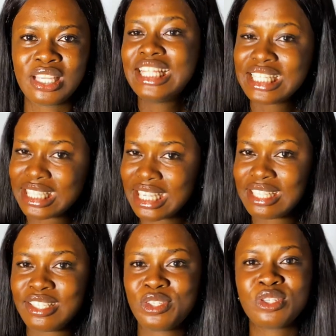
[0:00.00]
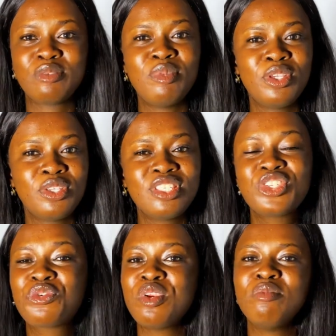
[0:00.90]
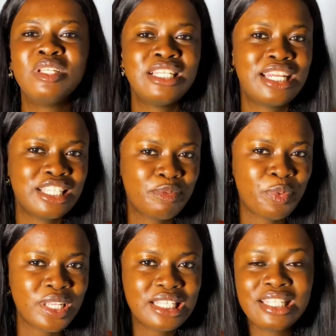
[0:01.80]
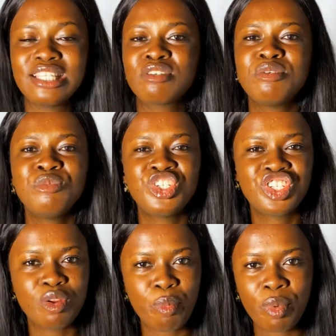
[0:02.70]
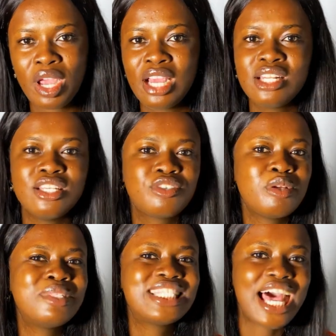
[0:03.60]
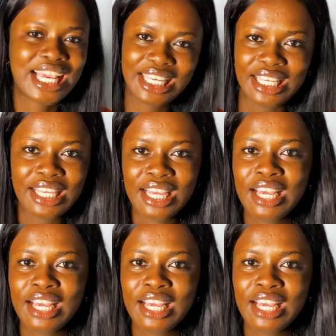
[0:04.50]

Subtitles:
These things just make scream desperate, they scream cheap, they scream tacky.